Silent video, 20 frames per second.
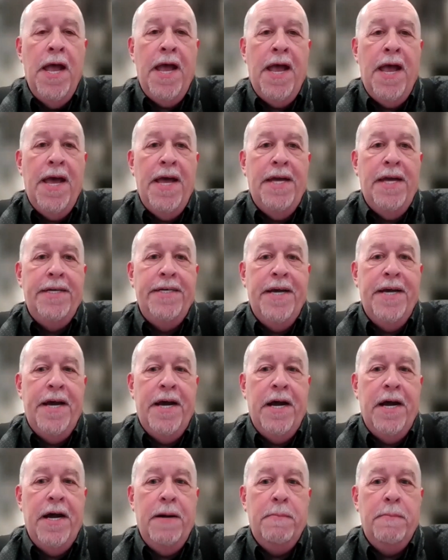And
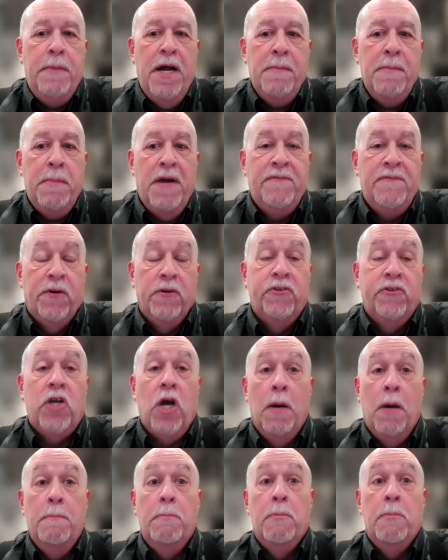my first
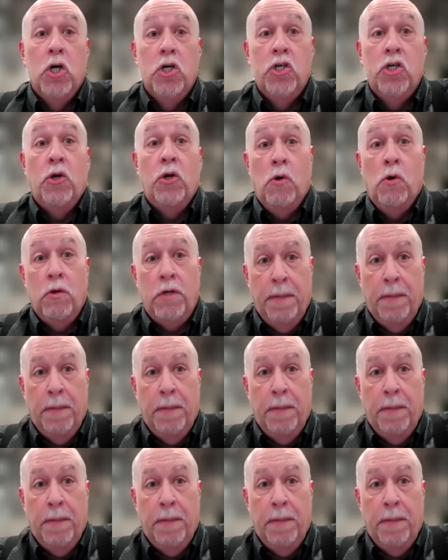commercial